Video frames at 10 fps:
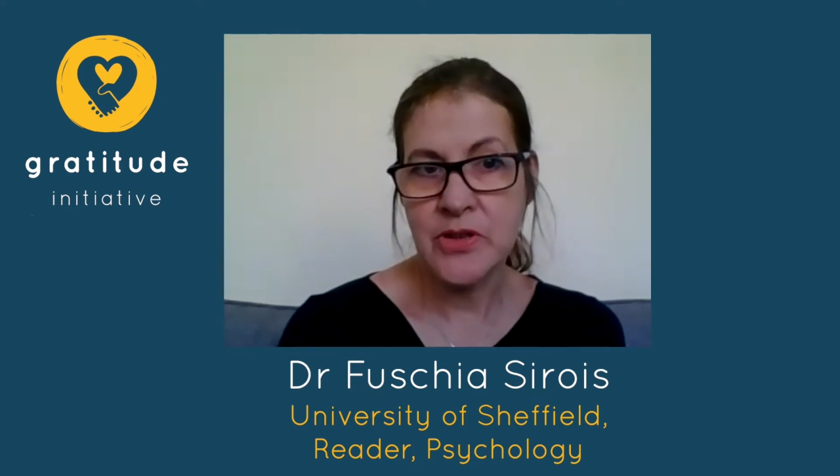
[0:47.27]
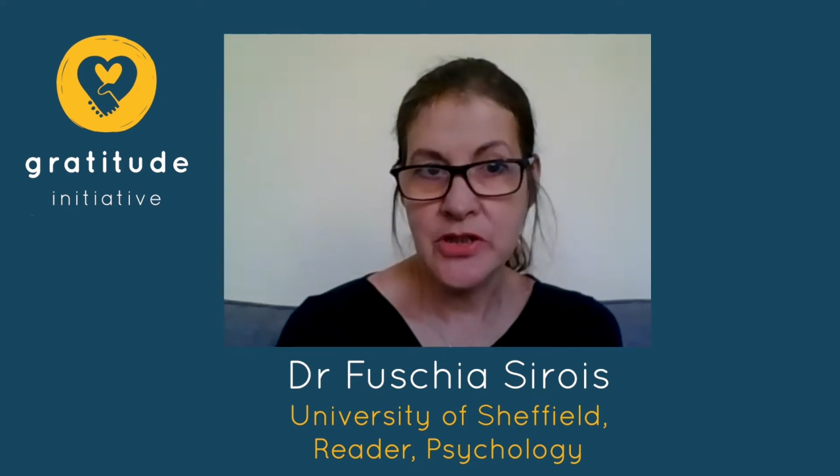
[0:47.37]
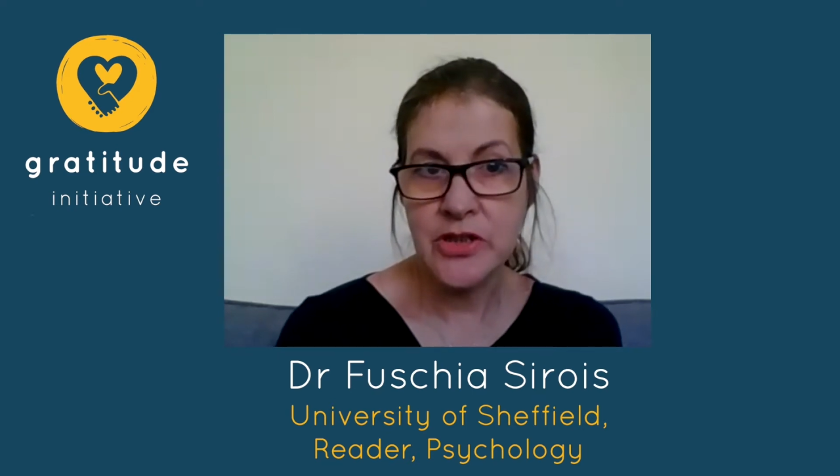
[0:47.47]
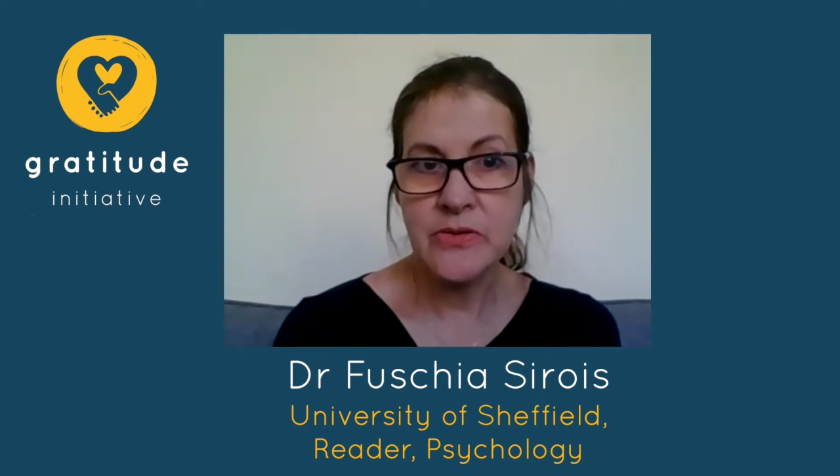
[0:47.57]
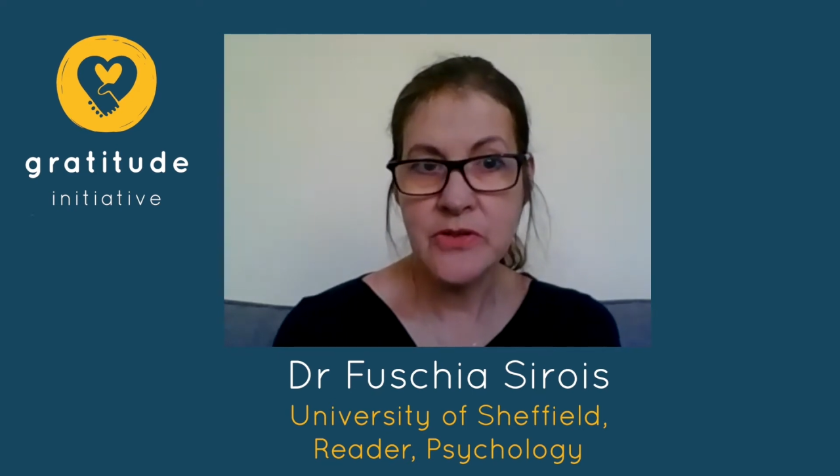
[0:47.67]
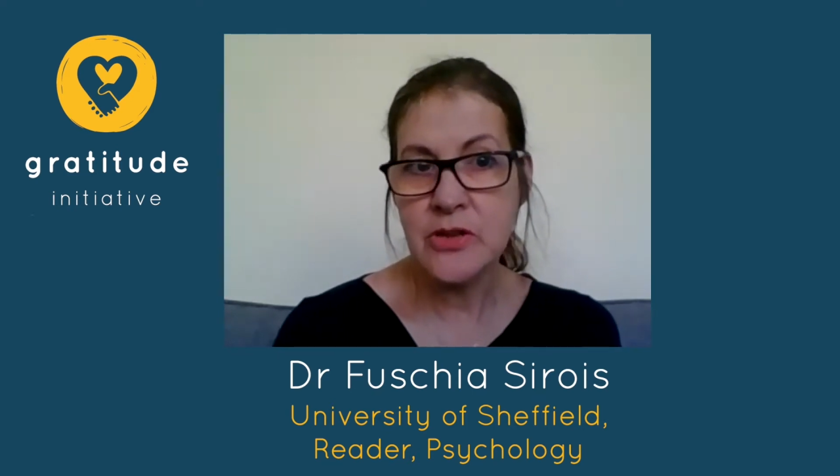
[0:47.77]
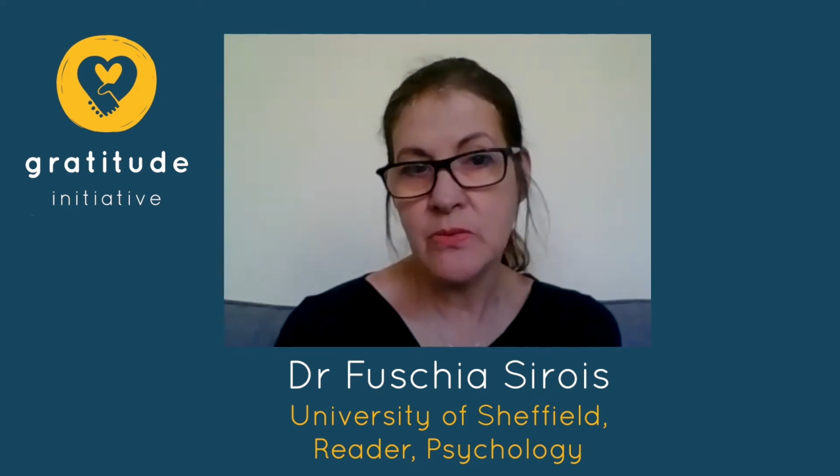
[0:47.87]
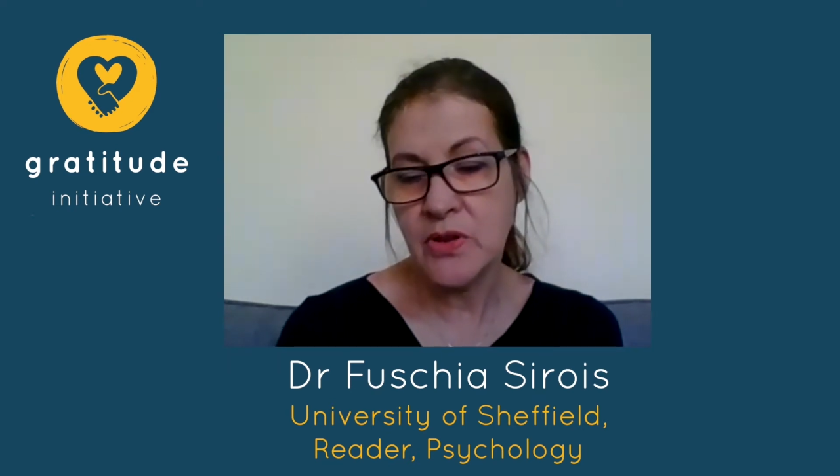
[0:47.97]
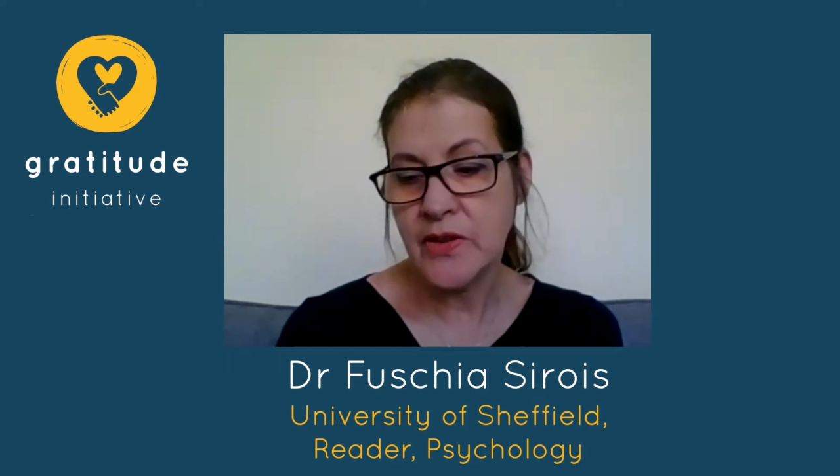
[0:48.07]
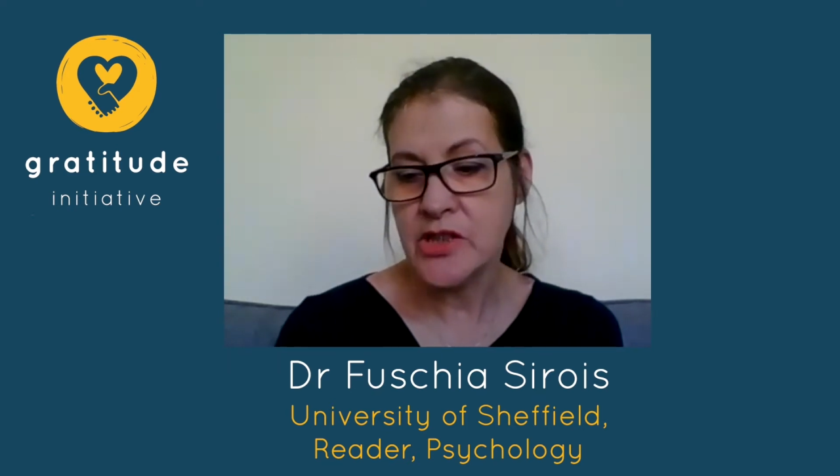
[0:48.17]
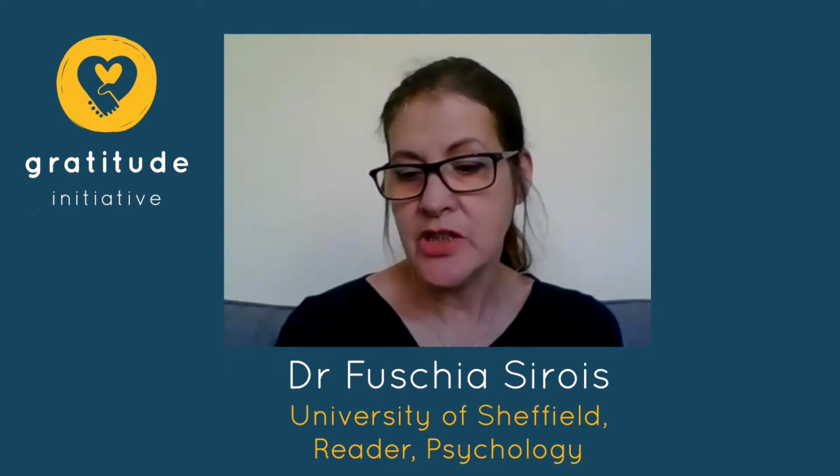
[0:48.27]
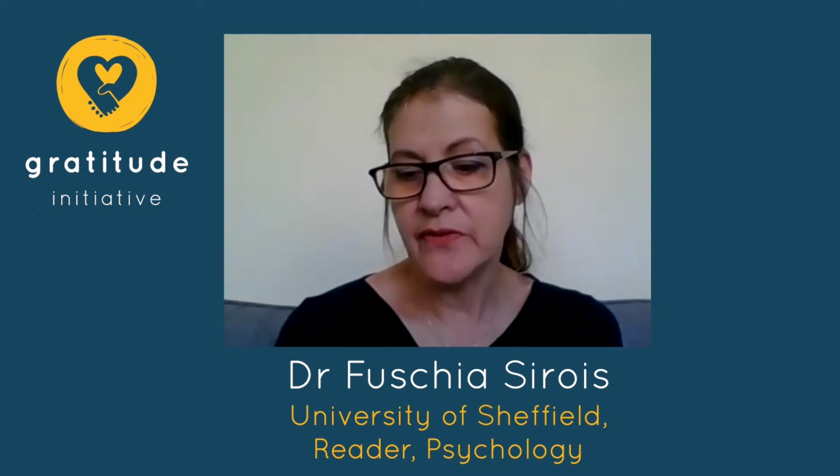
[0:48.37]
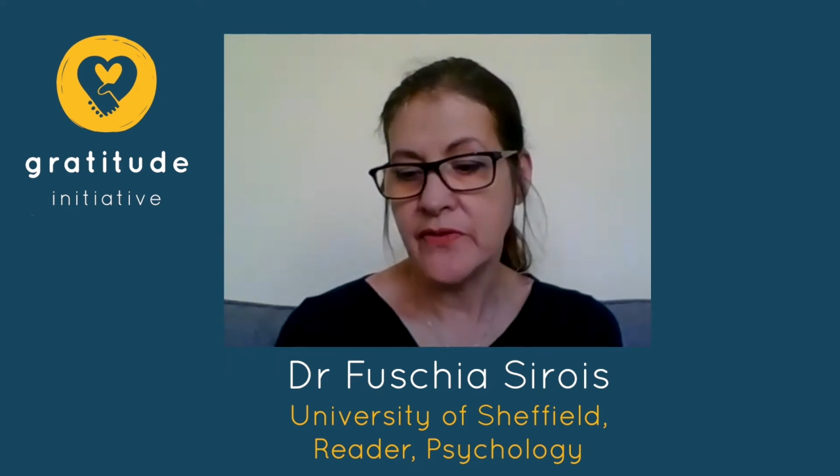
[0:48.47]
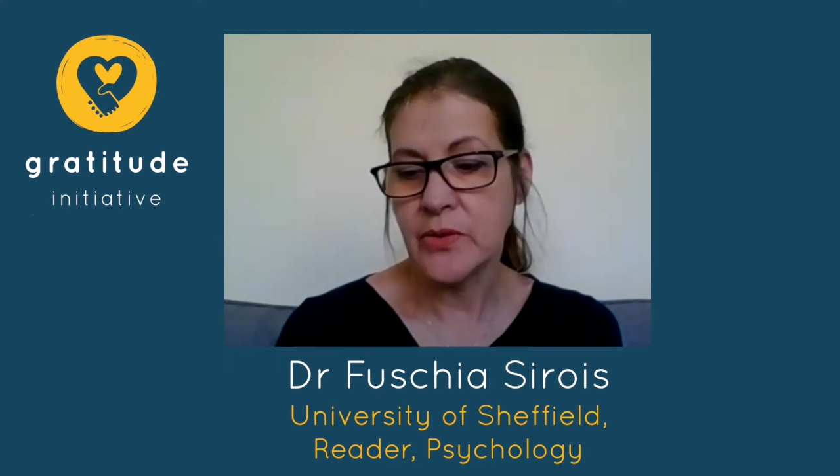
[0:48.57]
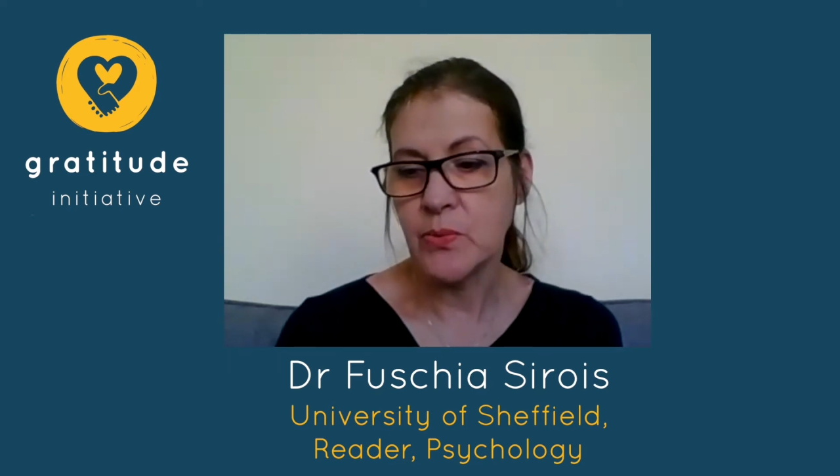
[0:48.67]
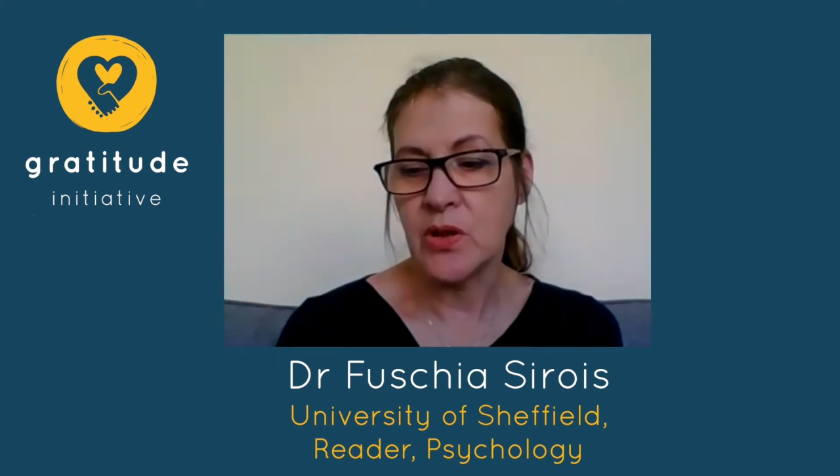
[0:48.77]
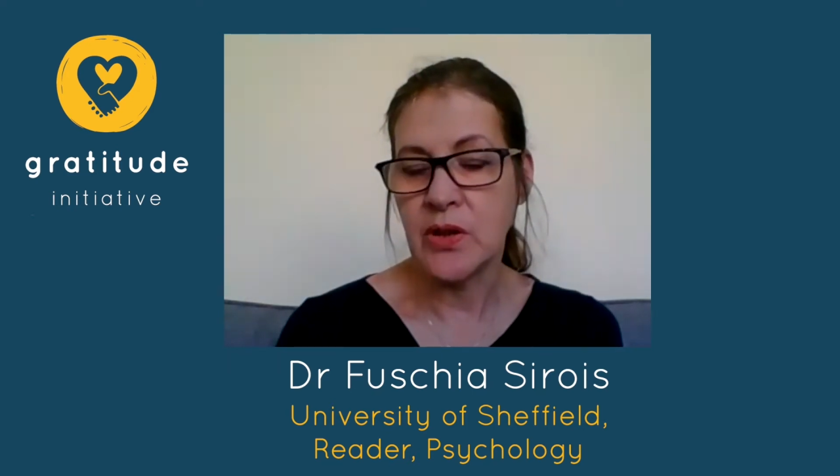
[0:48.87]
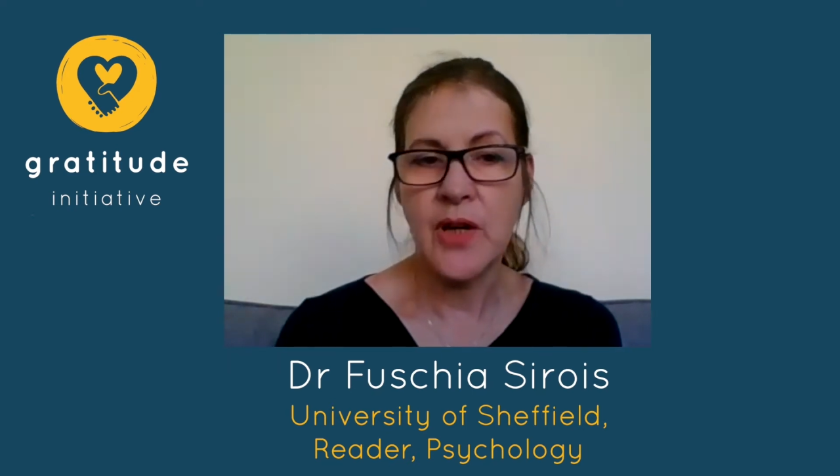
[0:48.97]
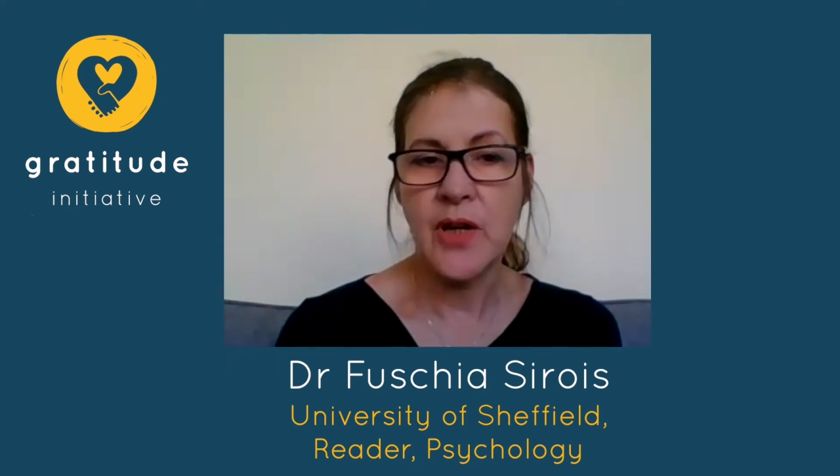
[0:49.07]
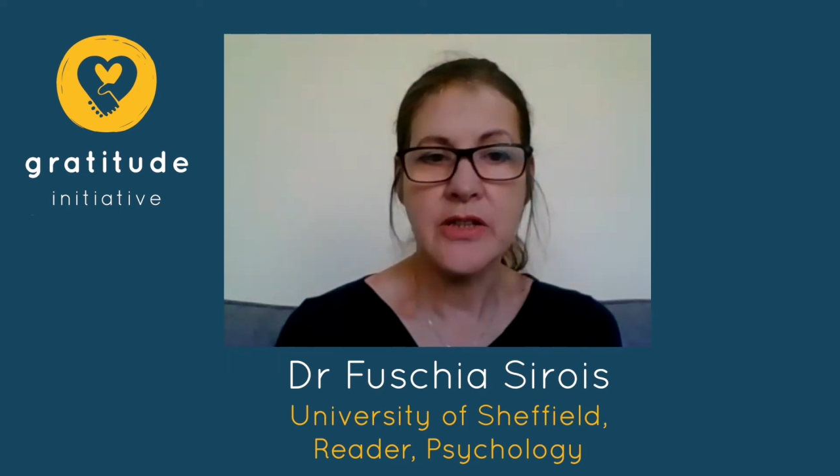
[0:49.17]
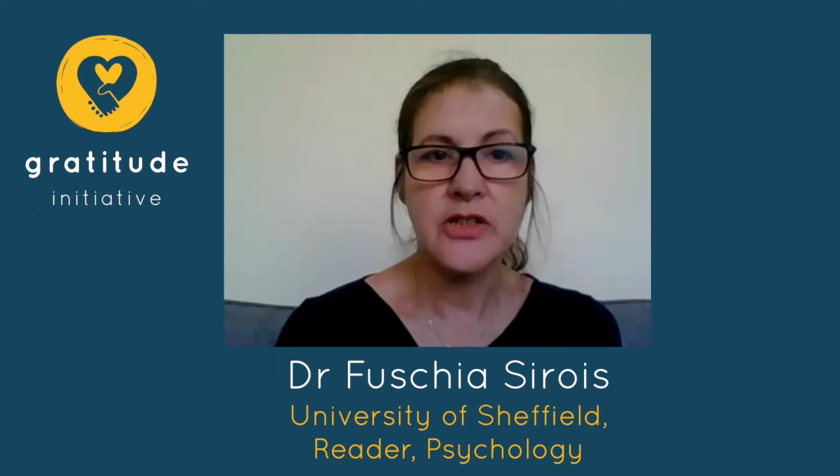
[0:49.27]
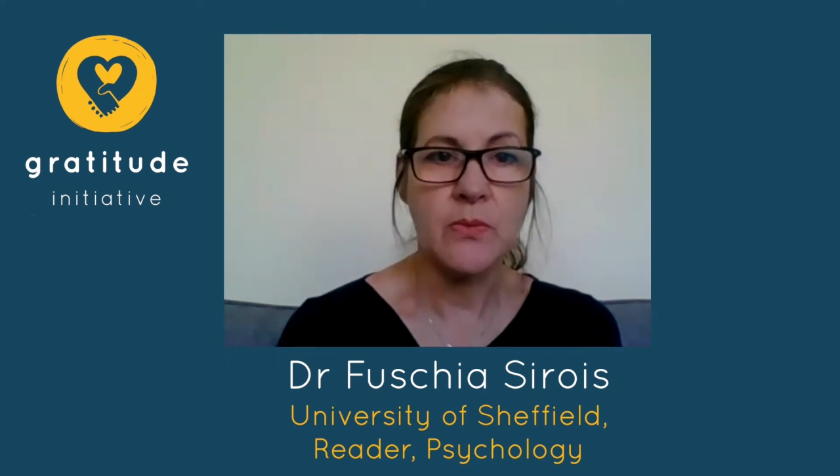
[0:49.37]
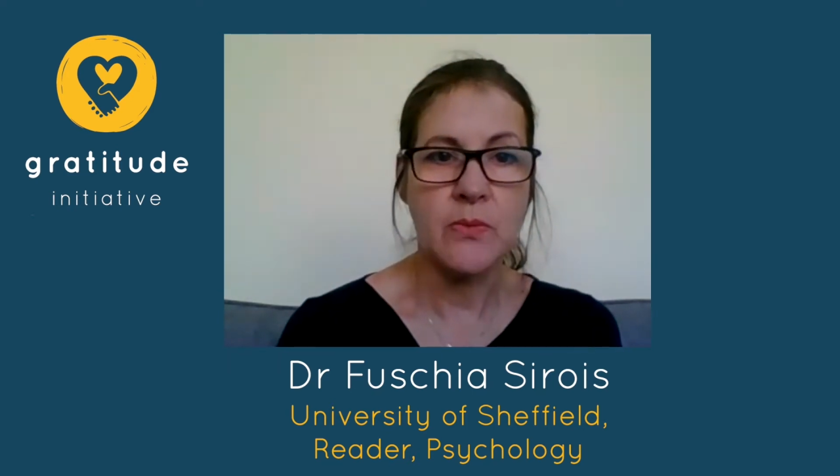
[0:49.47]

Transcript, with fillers: to do too with the Sheffield Wall of Gratitude.